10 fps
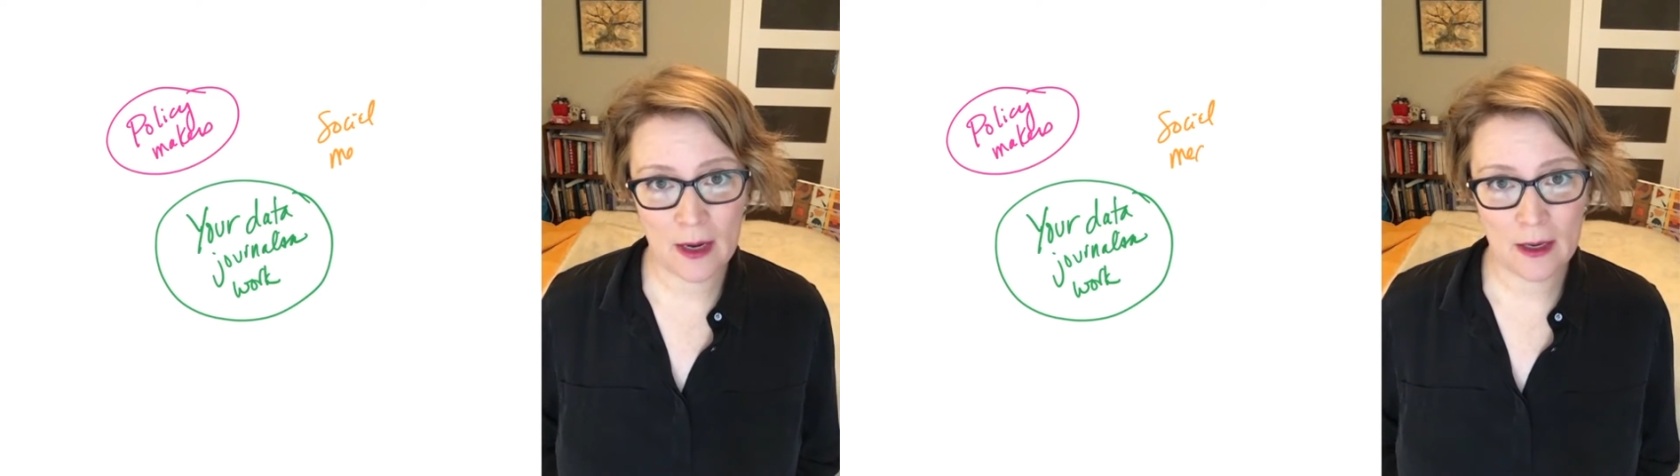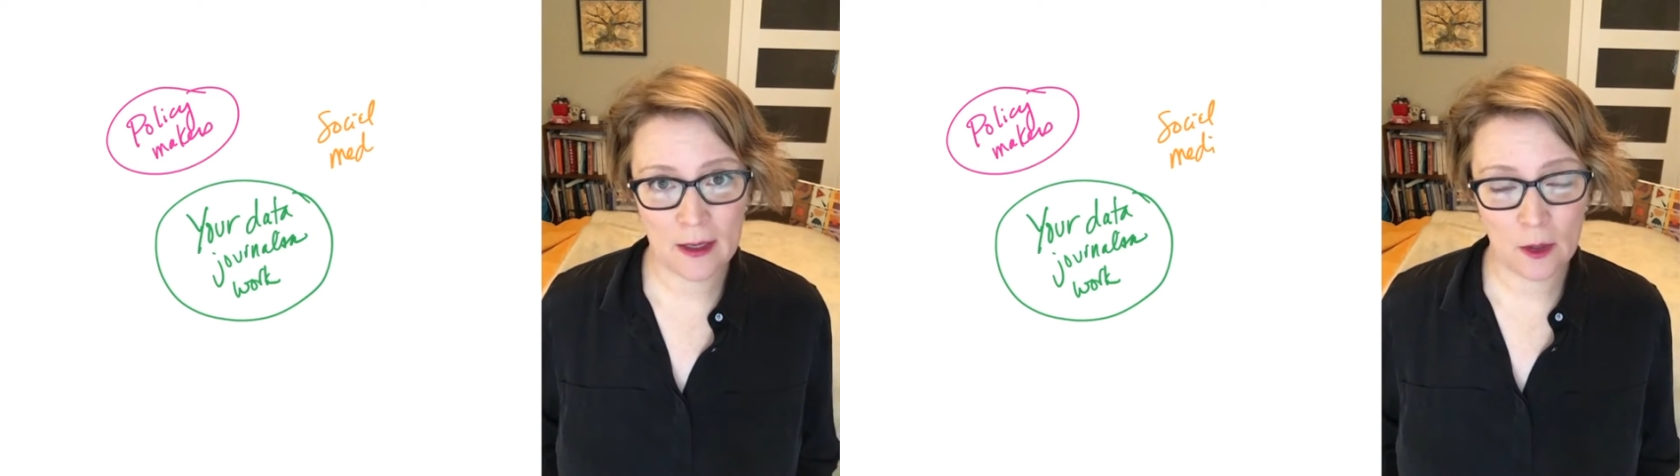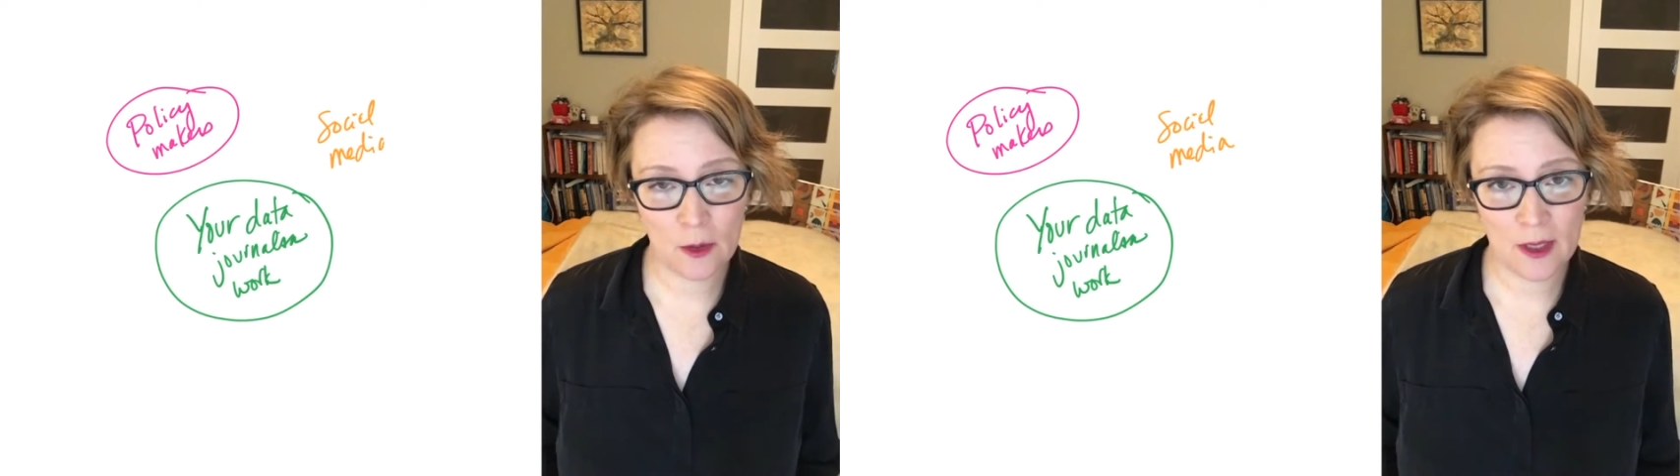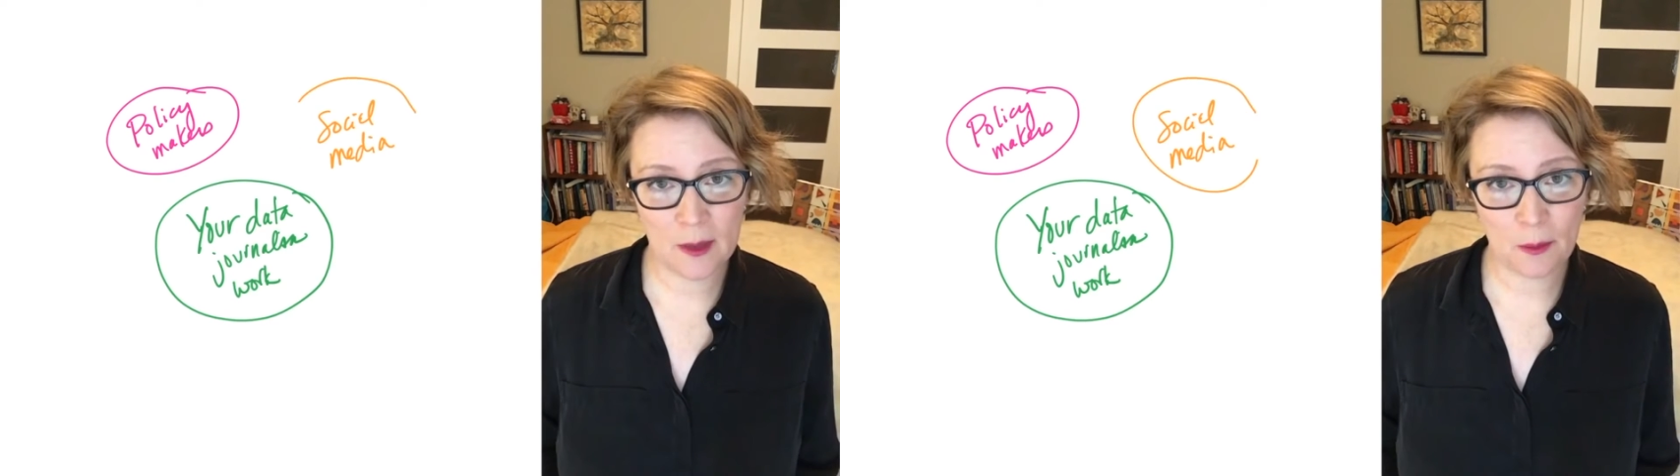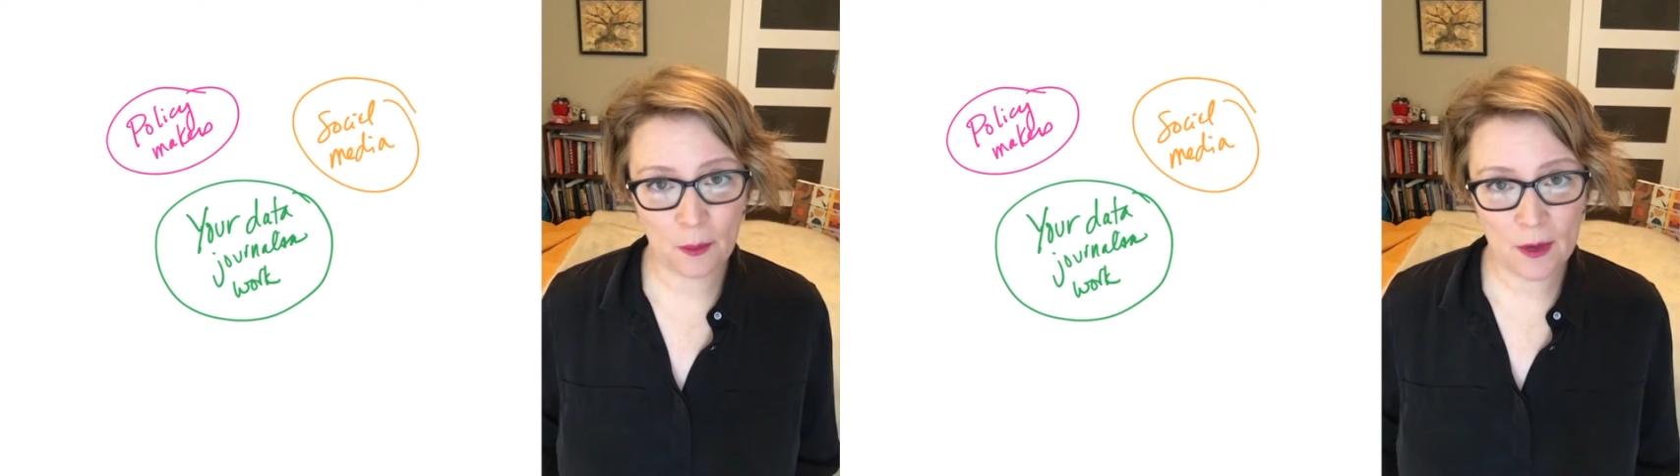included in
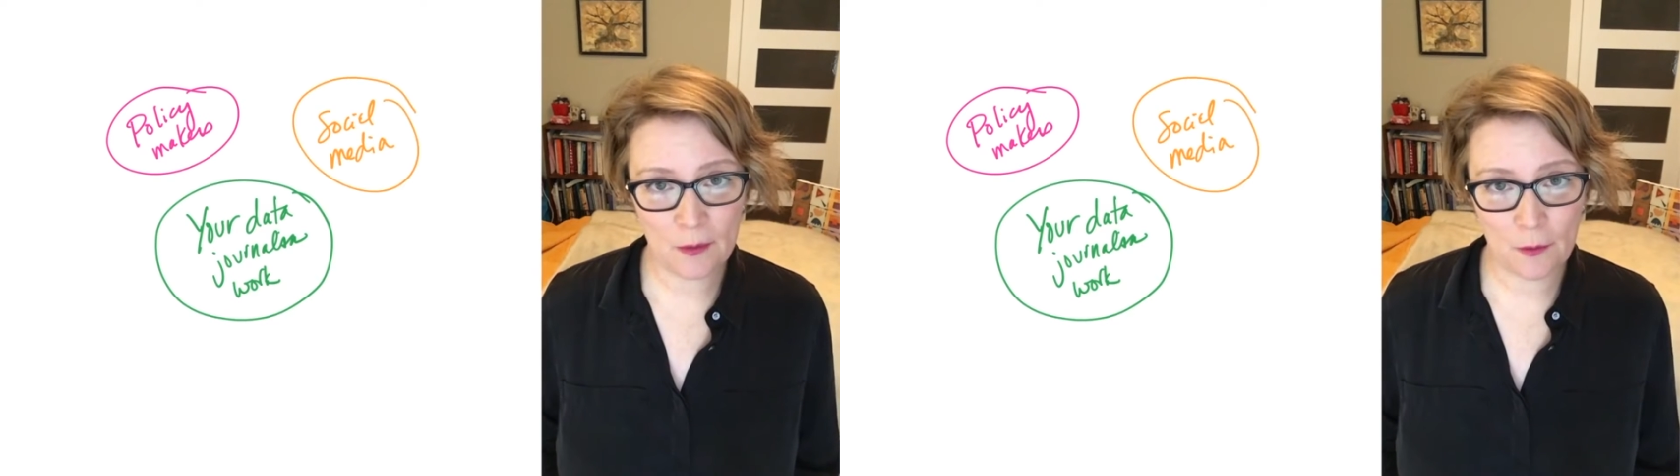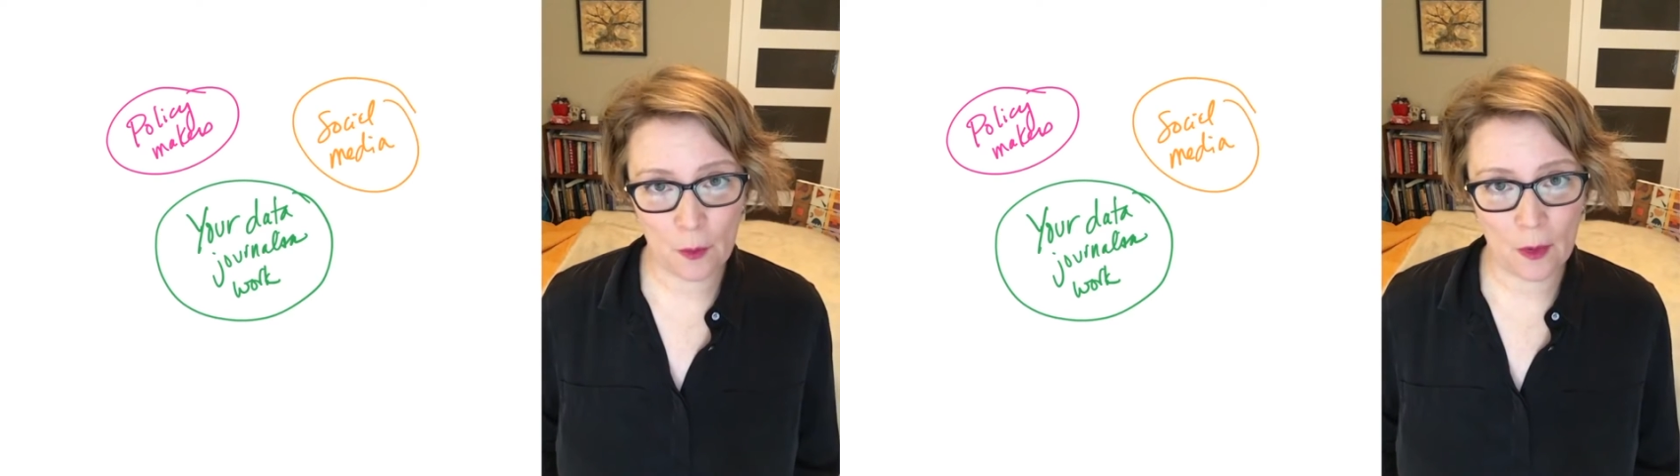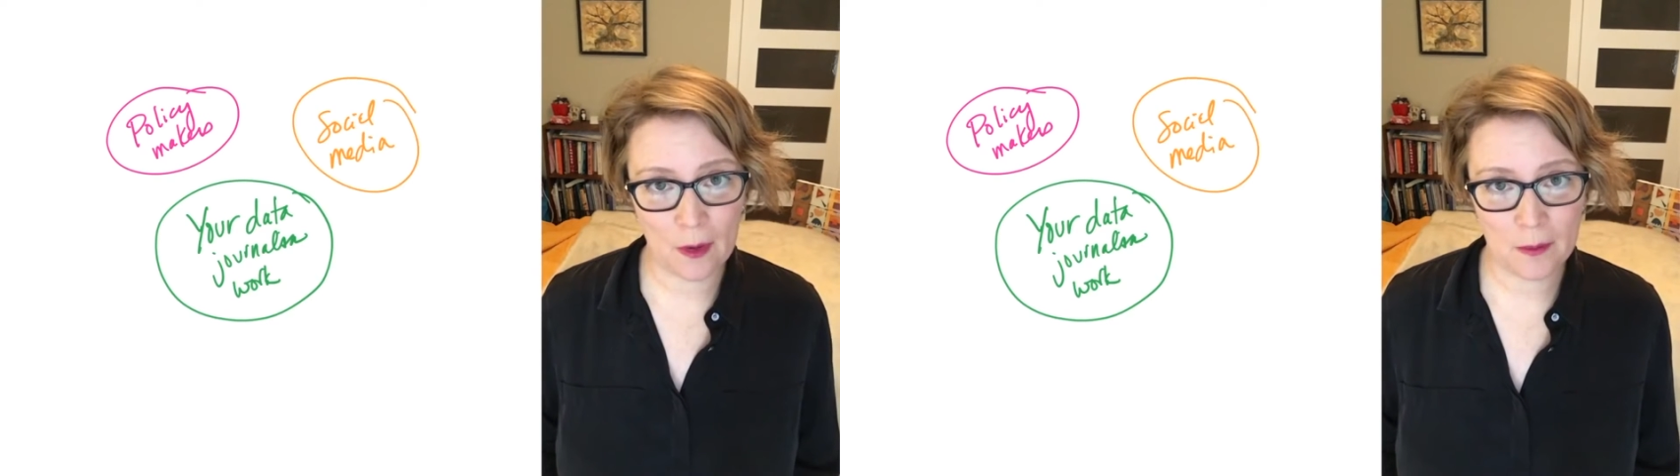print form